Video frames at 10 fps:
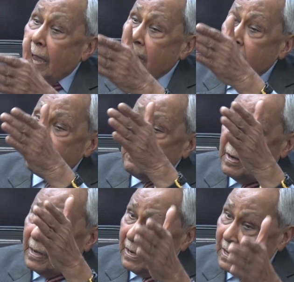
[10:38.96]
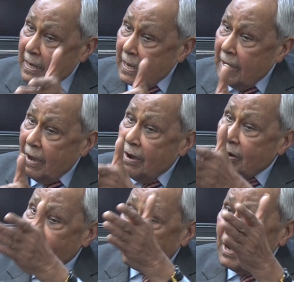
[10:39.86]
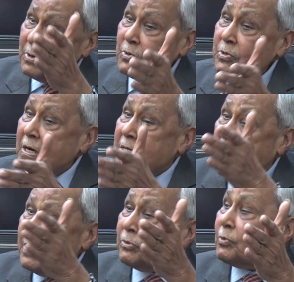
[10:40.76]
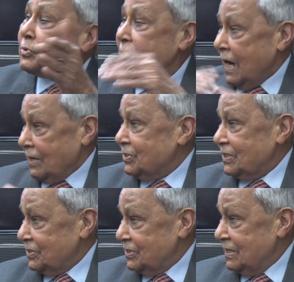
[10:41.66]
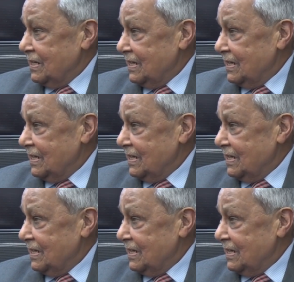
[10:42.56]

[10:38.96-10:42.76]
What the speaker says: If one could attend those classes,